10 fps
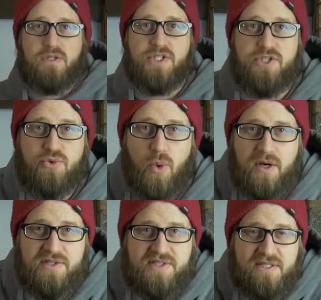Do you
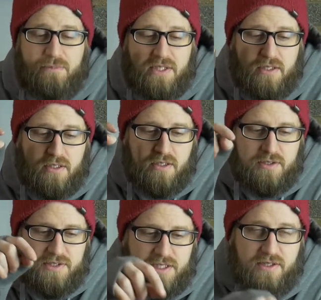want to see me
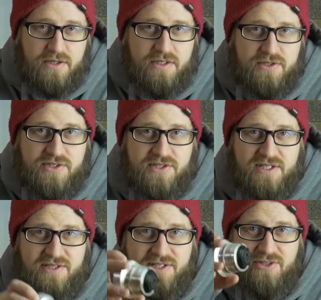take these
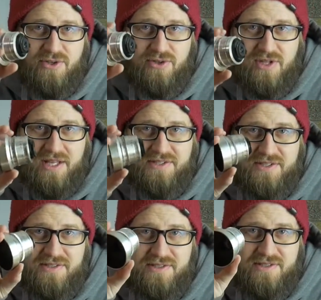60-year-old
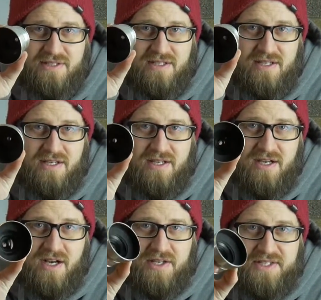lenses,
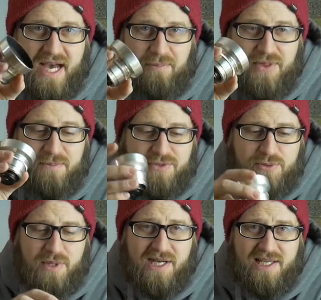adapt them to
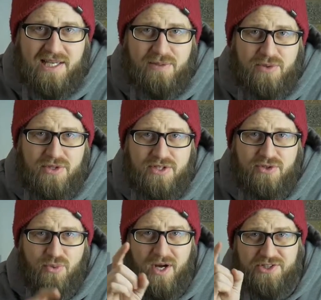my camera that
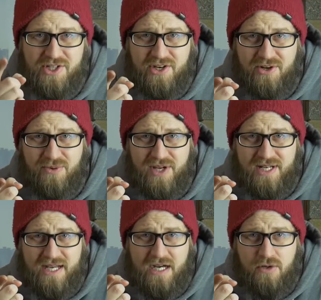you're watching on right
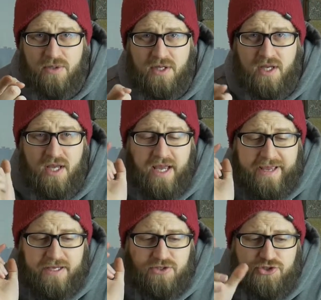now,
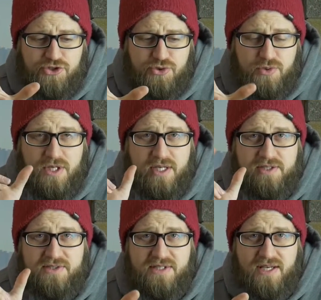and shoot a
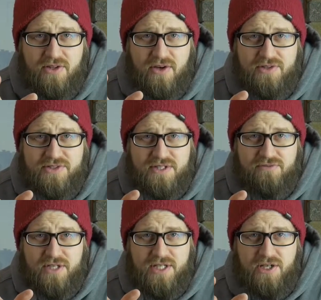scale RC
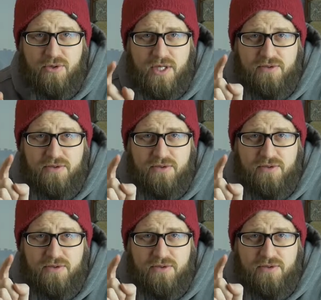video?